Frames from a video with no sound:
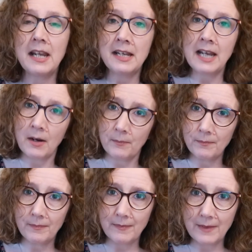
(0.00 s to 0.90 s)
Now,
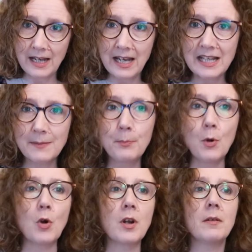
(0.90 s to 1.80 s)
in his
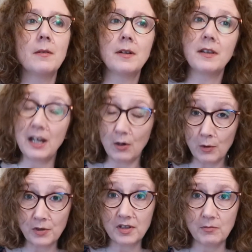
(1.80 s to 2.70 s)
book, The
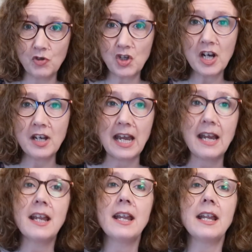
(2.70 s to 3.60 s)
Awesome Journey,